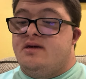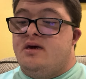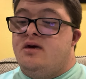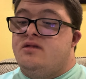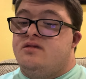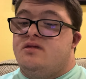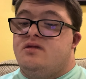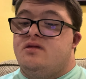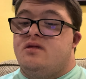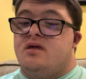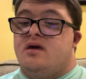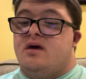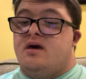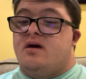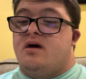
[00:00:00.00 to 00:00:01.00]

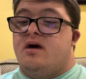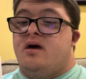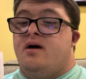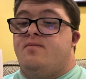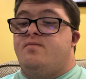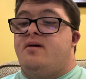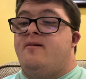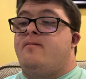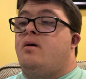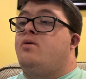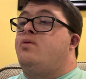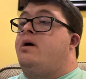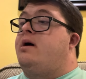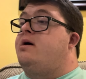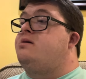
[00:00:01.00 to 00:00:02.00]

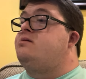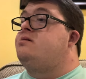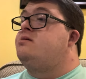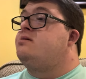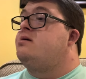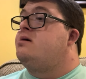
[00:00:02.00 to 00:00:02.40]
Everwin